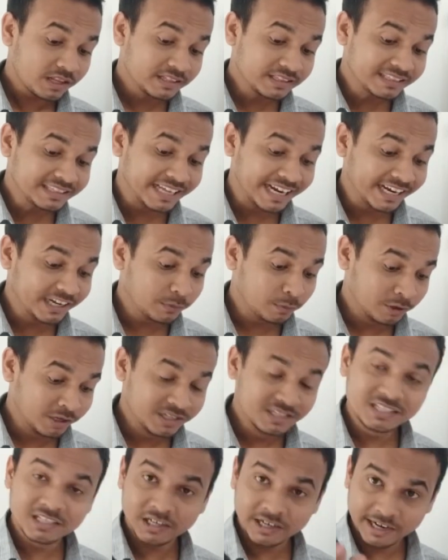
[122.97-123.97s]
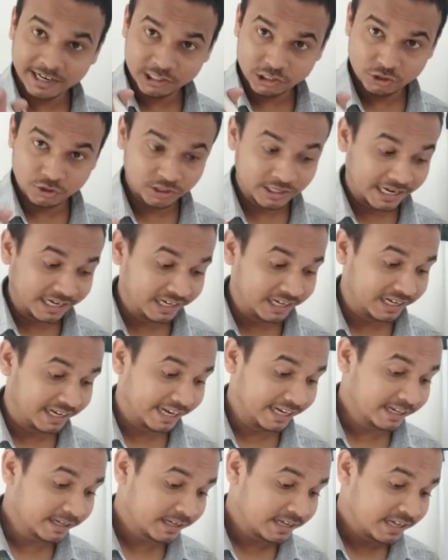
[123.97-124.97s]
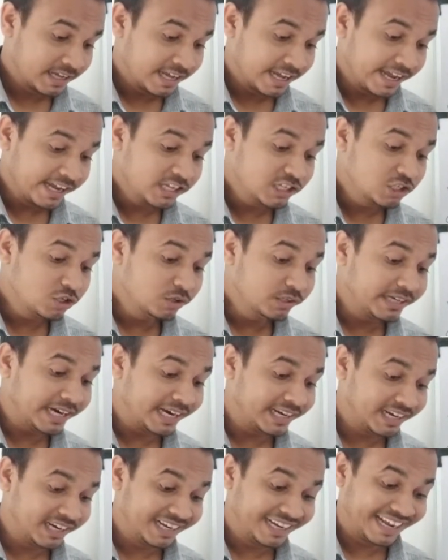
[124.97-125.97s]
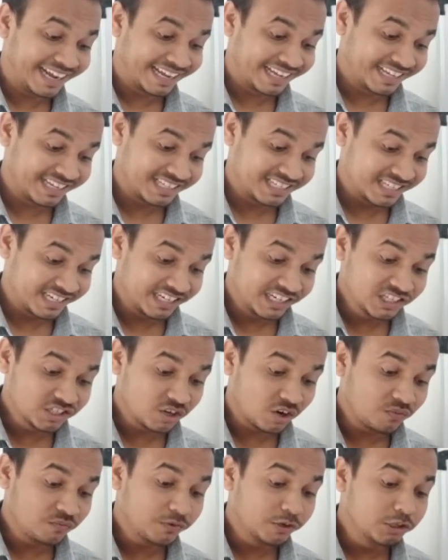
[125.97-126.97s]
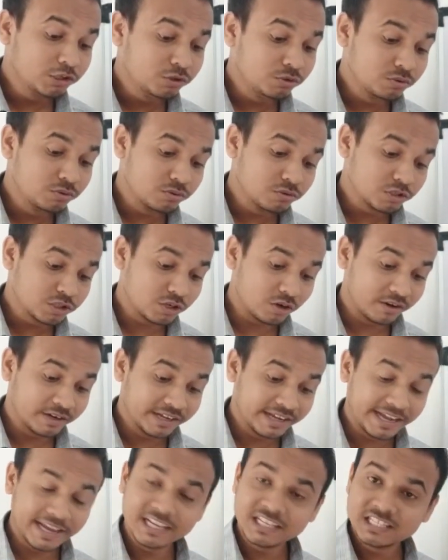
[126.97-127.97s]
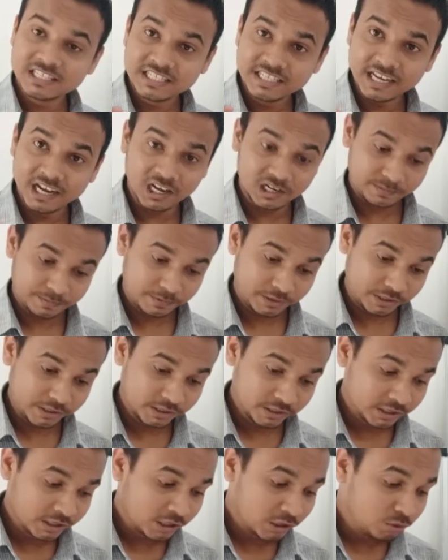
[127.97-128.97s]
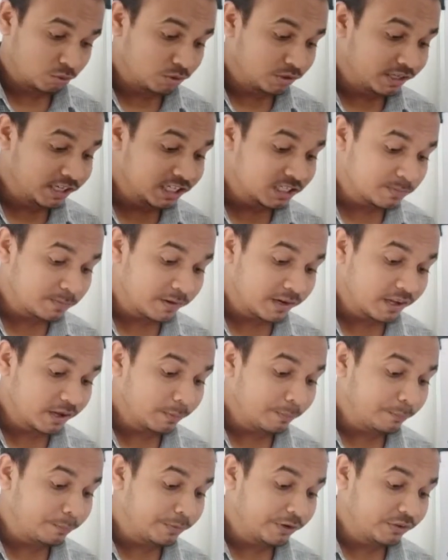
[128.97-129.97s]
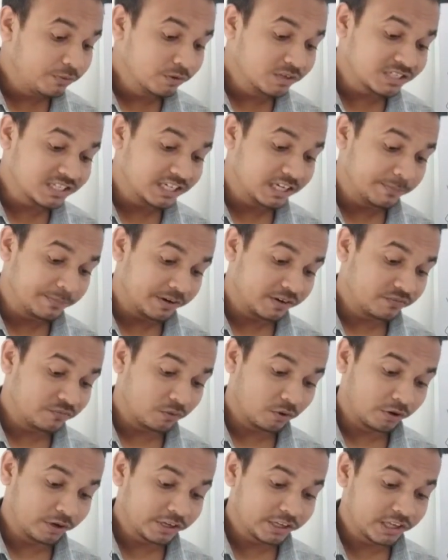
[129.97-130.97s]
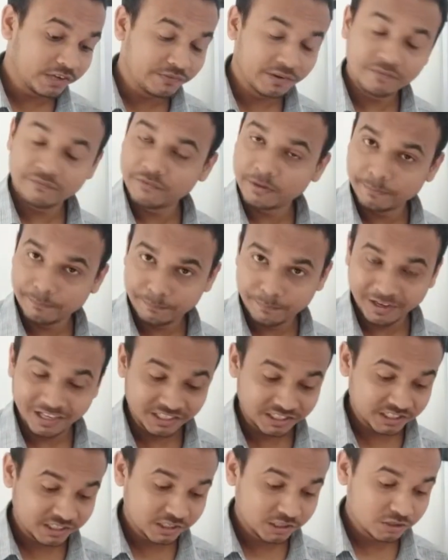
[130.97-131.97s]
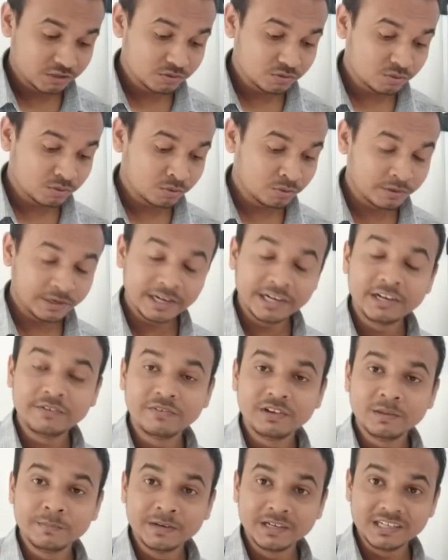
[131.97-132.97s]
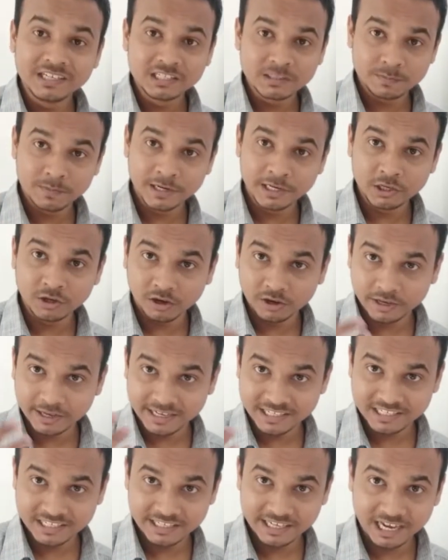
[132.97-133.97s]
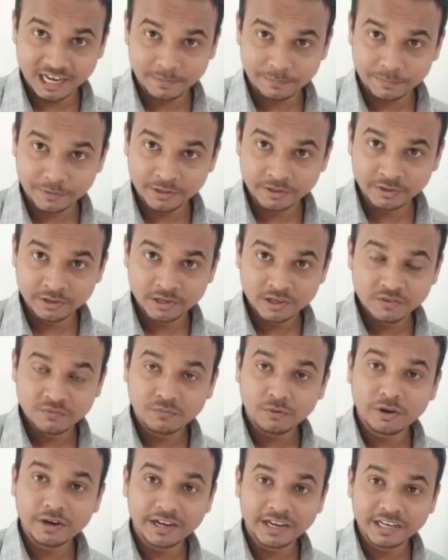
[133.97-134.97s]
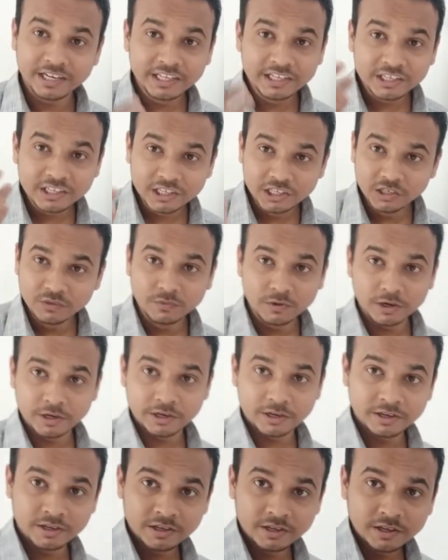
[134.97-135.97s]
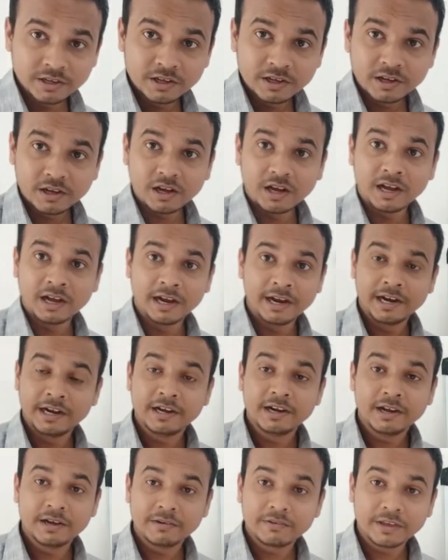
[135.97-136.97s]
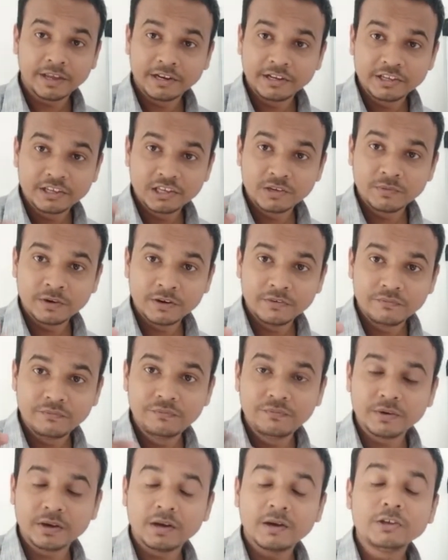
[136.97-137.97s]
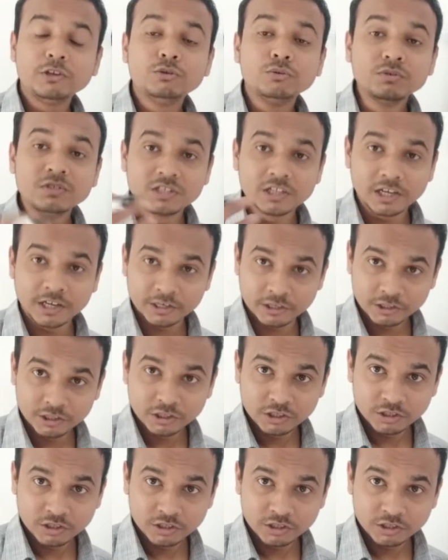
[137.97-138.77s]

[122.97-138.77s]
that what is the SEO title tag. SEO title tag is often used on a SCRP to display a preview snippet for a given web page. So it will be displayed on a SCRP for any keyword and any keyword user